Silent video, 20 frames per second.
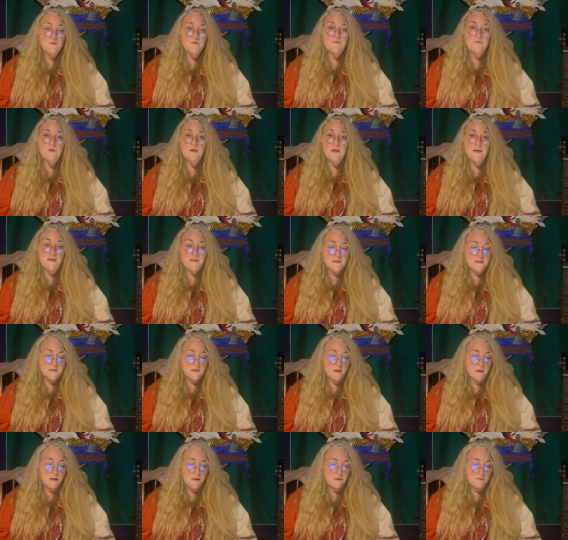of the
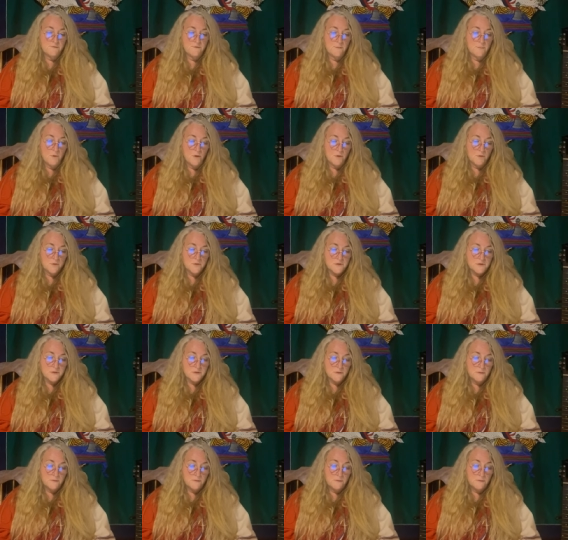inside of the box.